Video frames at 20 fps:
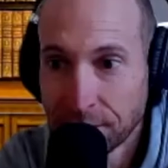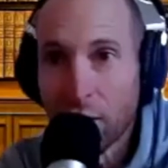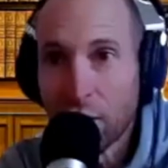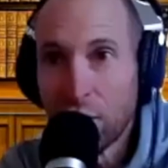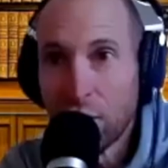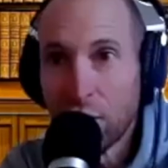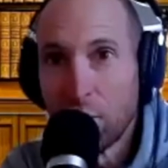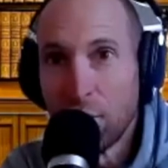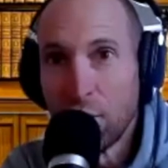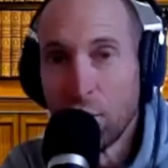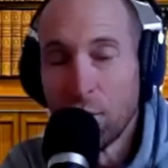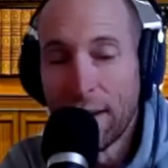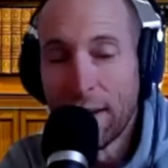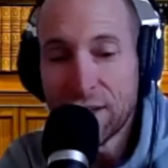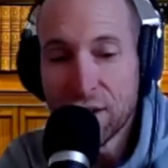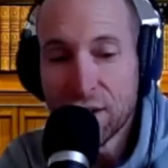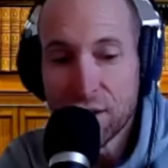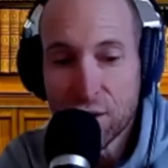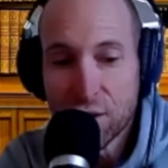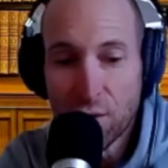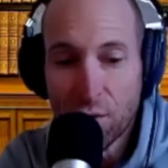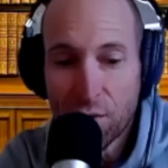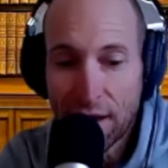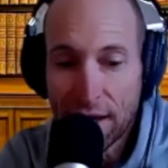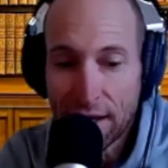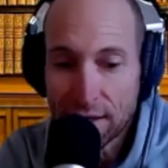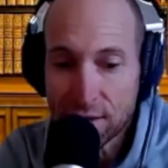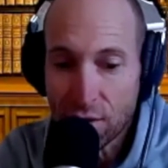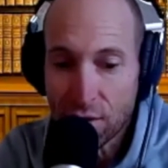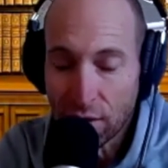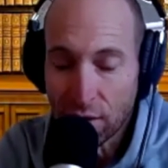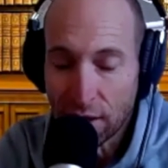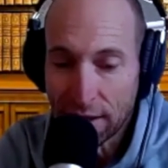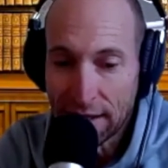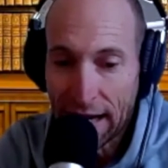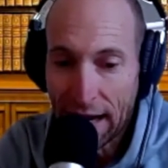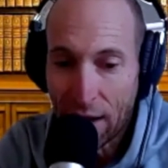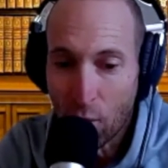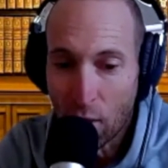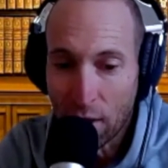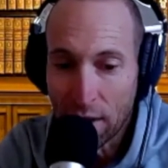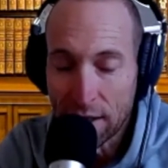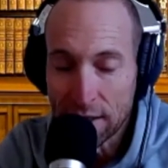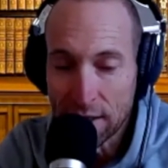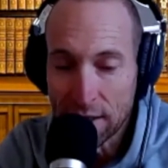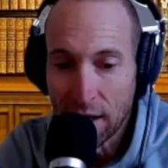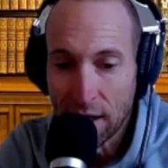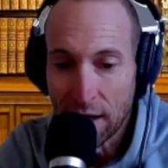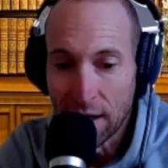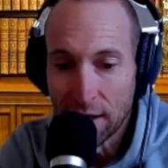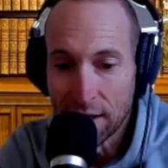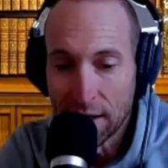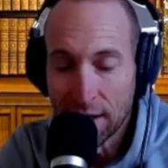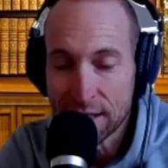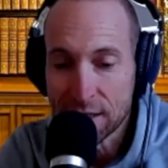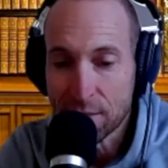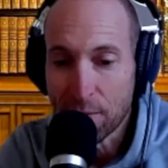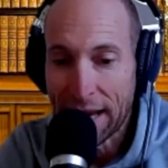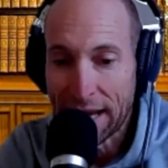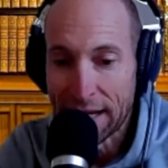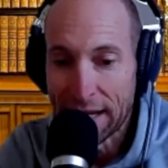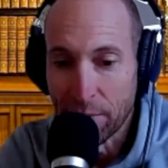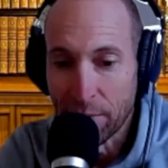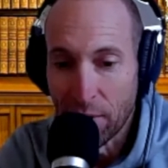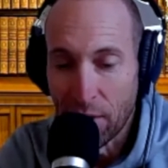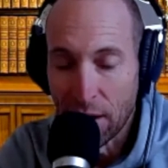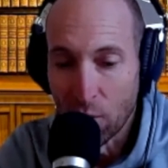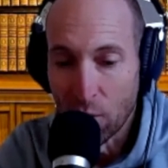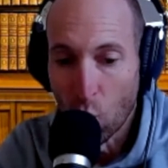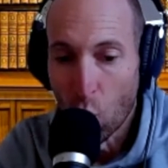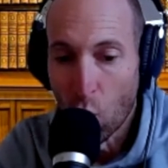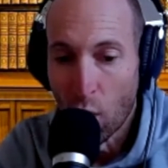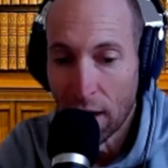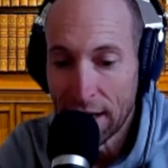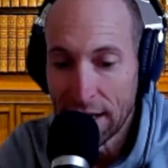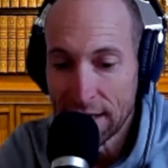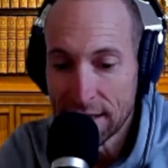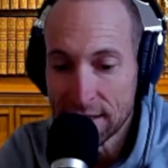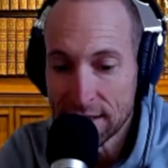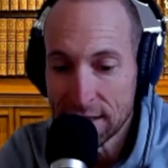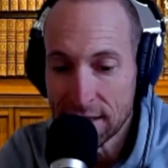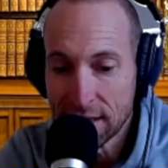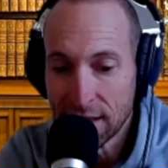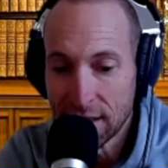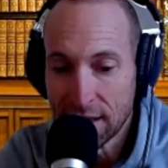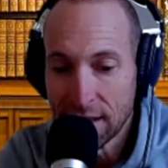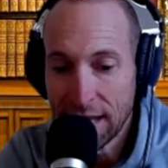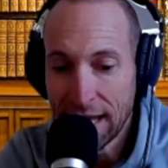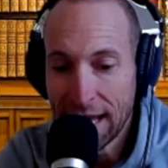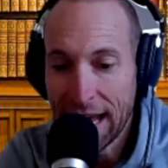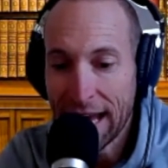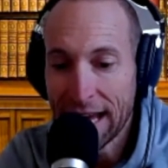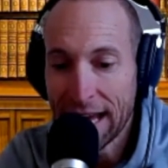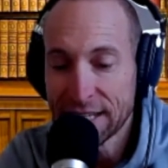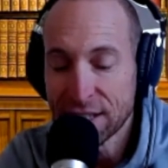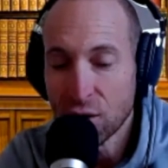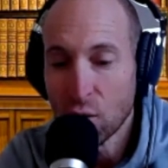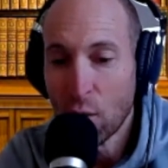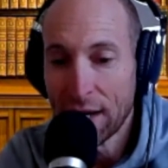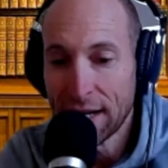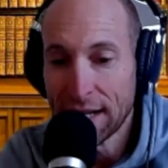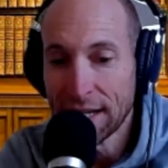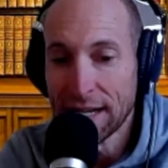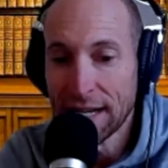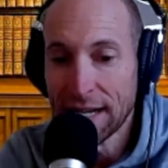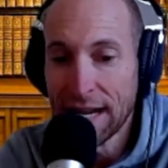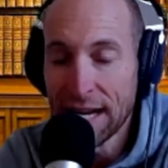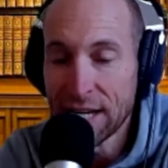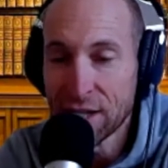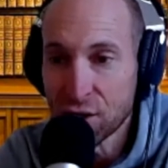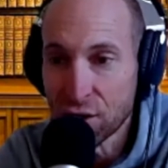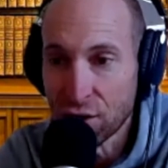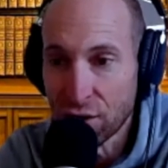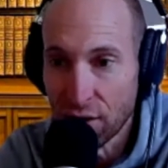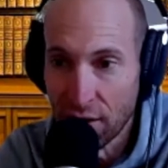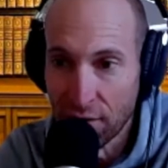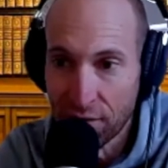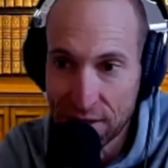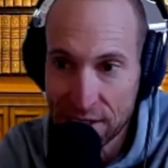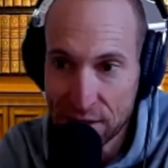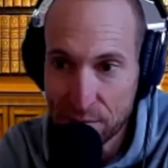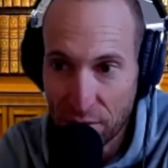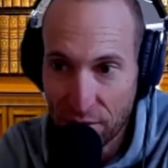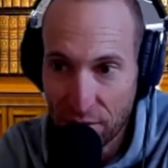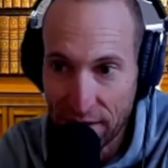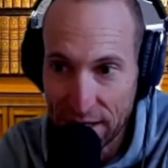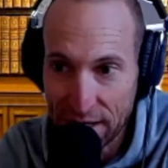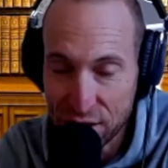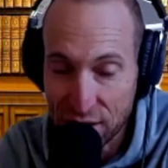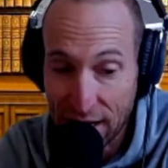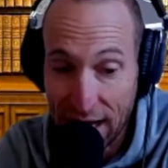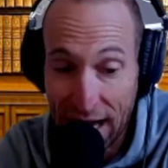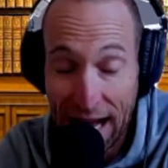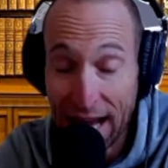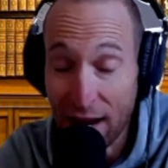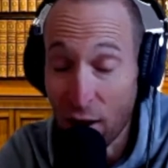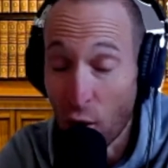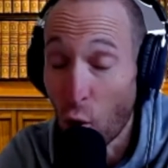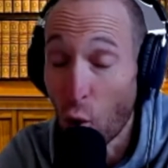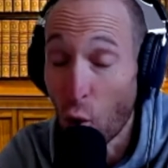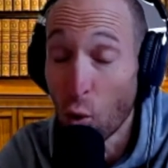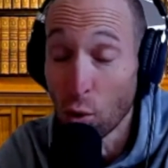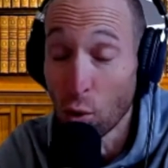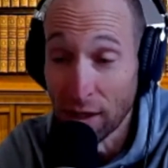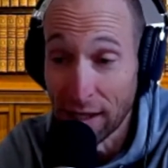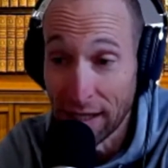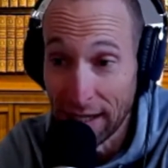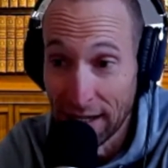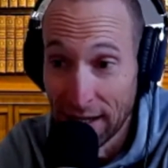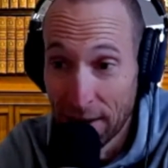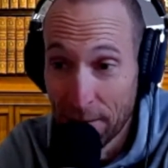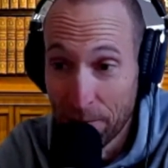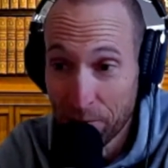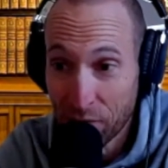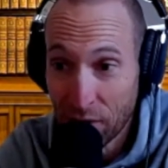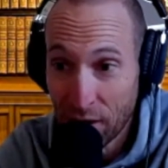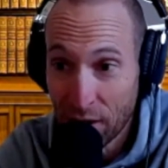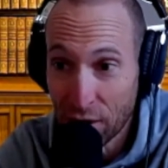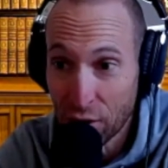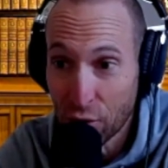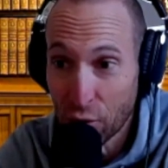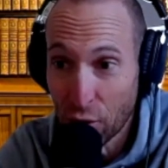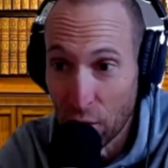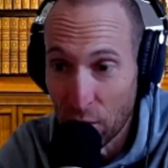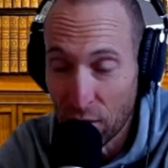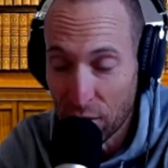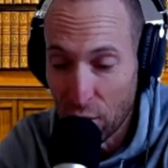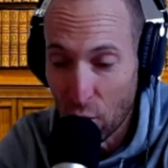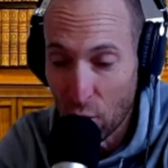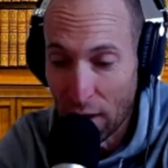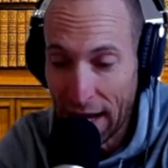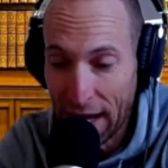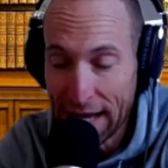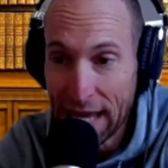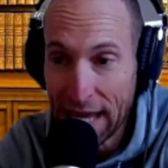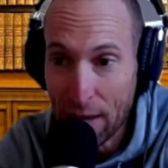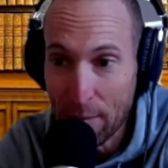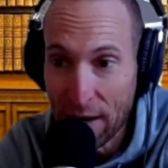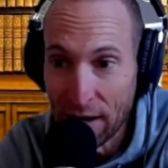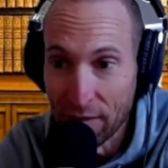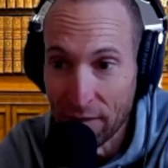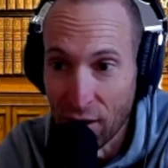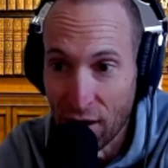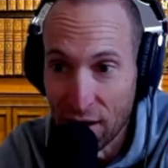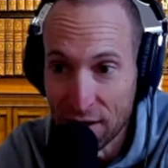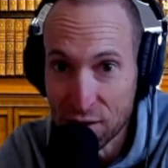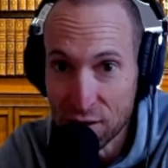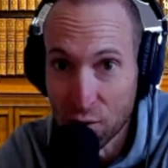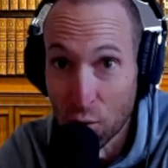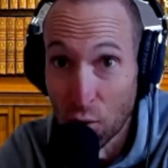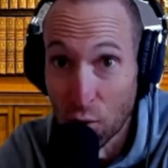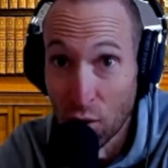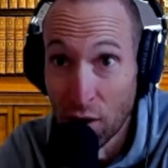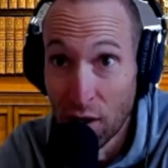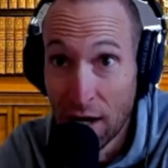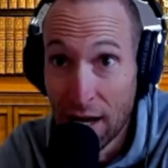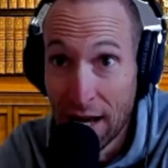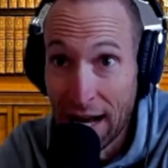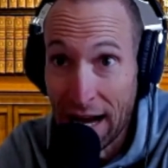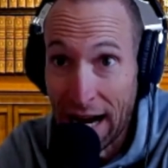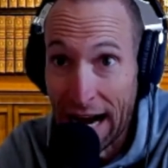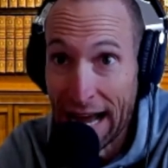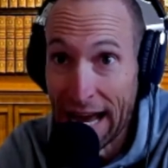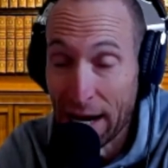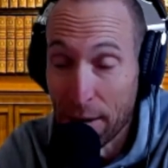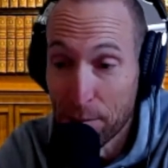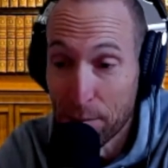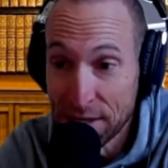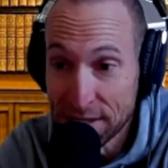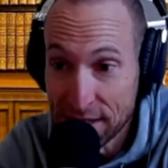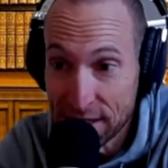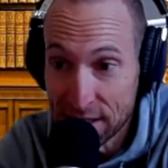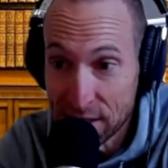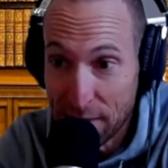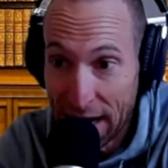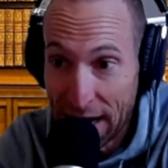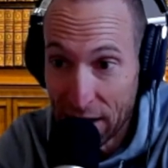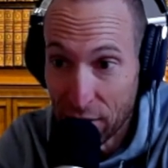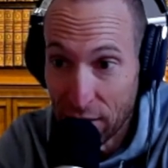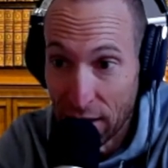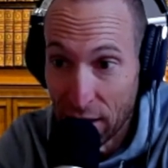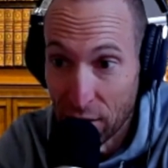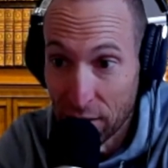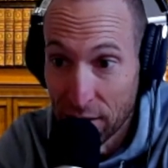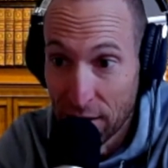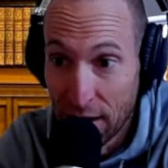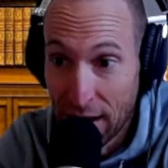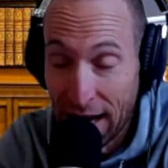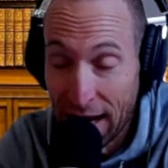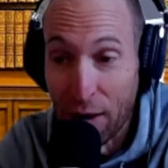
you, you mentioned two things, Erling, that I want to uh, expand upon. One is the antiquated nature of this profession. I wholly agree with you. When I came out of law school, I had a business background.